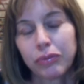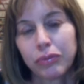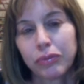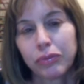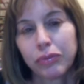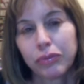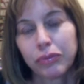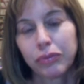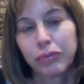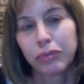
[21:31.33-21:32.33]

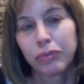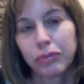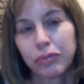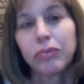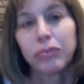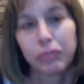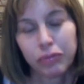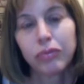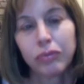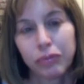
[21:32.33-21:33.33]

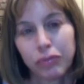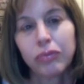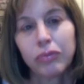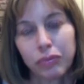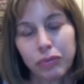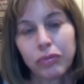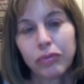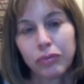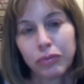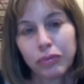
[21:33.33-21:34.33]

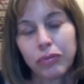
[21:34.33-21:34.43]
This person isn't speaking.